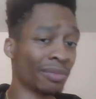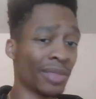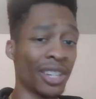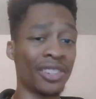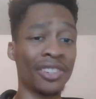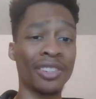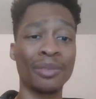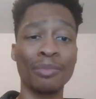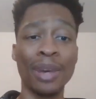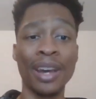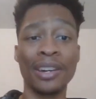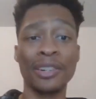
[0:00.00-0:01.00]
It shouldn't
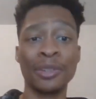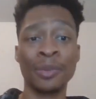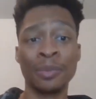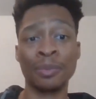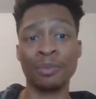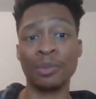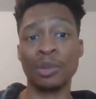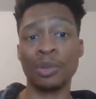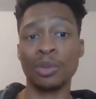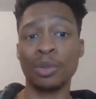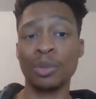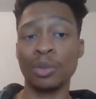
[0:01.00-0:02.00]
matter
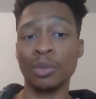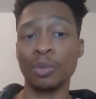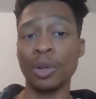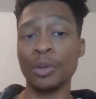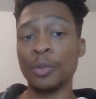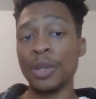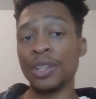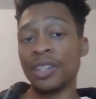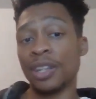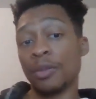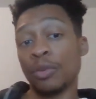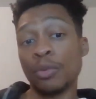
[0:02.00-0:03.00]
what we
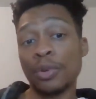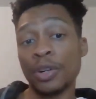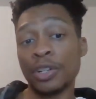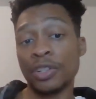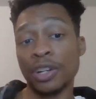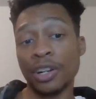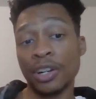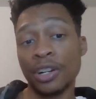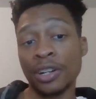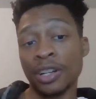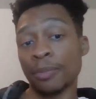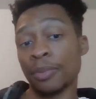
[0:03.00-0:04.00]
did when we were
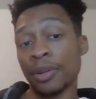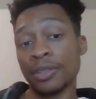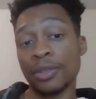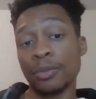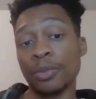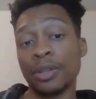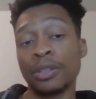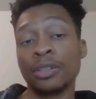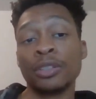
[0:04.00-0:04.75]
younger compared to what